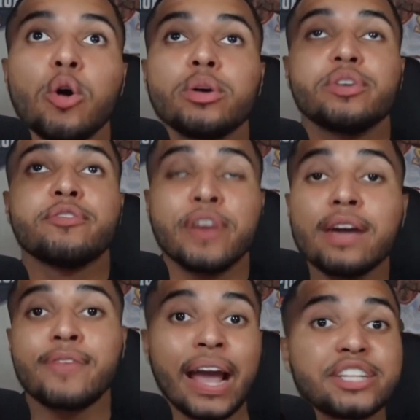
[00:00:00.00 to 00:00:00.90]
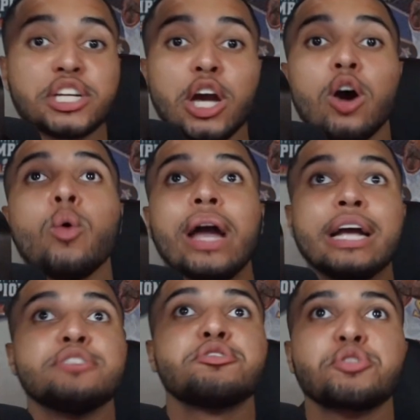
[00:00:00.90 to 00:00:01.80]
Vic Fangio
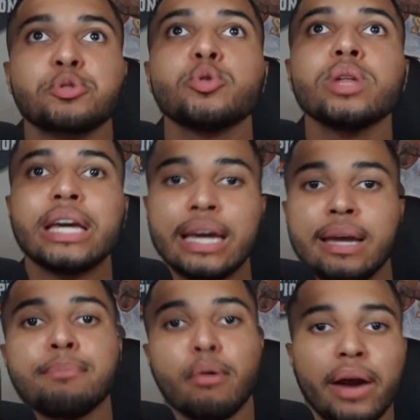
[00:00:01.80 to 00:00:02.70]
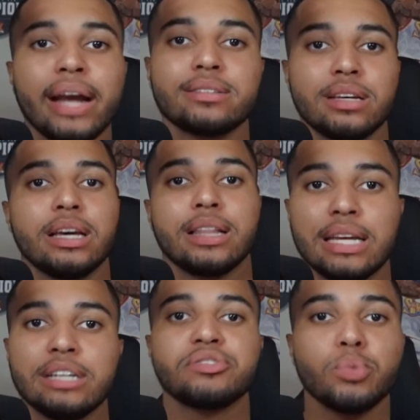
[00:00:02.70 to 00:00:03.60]
is truly embracing the
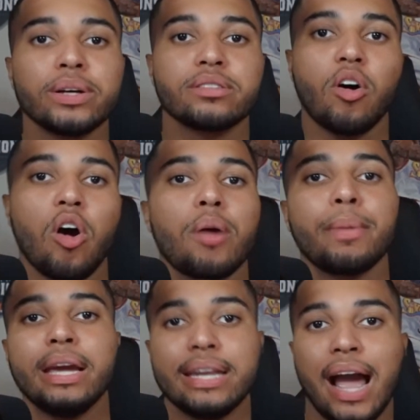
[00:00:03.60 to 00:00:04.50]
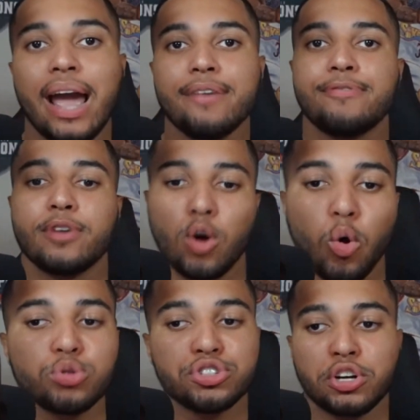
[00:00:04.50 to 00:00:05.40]
Swiss Army knife
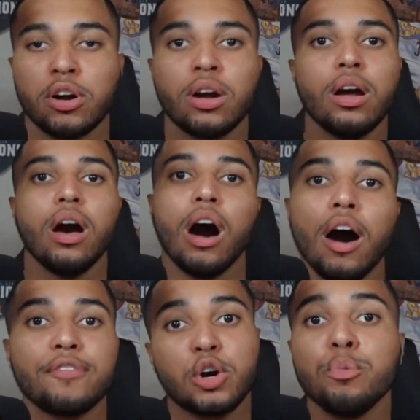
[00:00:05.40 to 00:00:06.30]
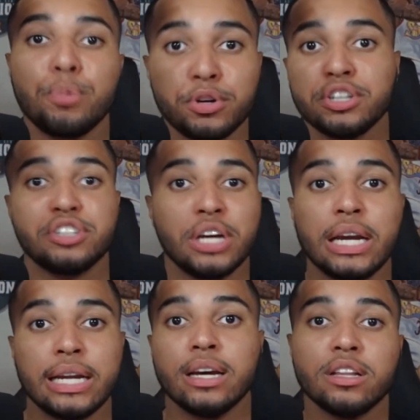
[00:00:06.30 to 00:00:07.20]
culture of Cooper
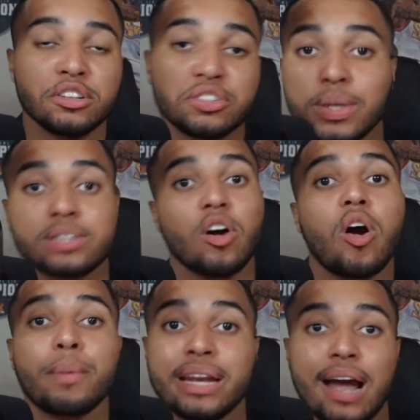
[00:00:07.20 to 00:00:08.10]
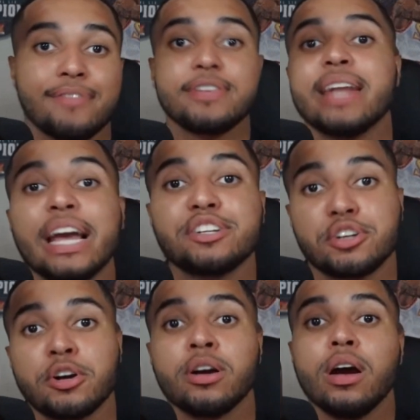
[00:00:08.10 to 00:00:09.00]
DeJean, the Swiss Army knife
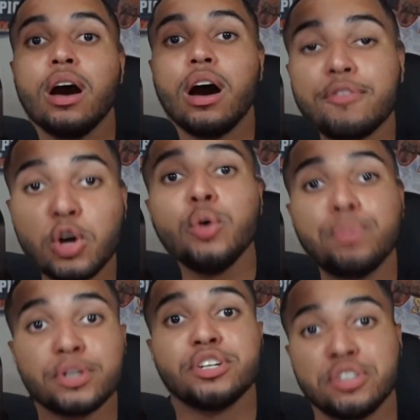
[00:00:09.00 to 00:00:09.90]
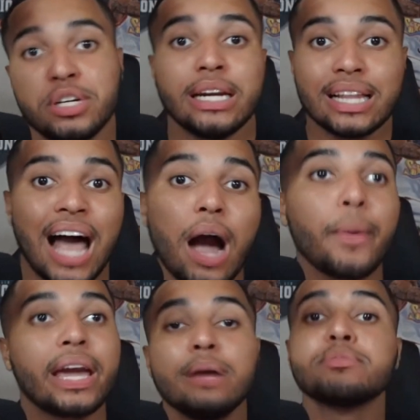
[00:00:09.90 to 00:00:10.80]
nature of Cooper DeJean,
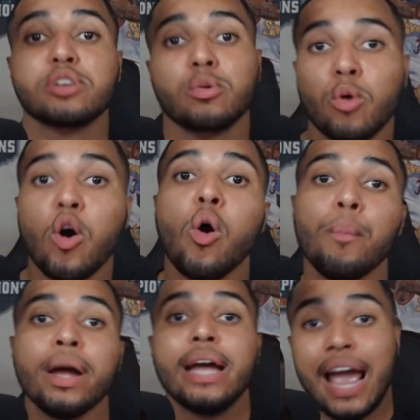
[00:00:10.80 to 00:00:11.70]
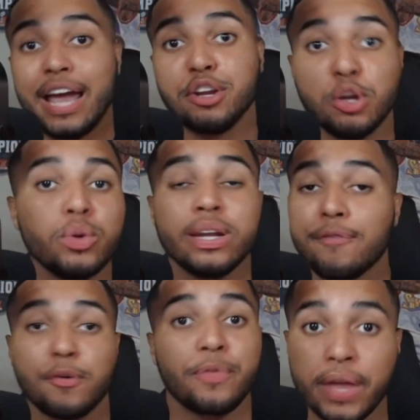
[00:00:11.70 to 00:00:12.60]
allowing him to roam and do
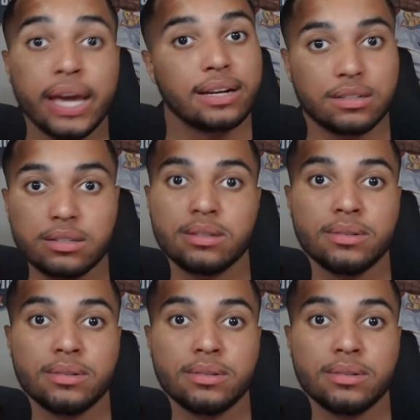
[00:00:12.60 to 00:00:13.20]
different things.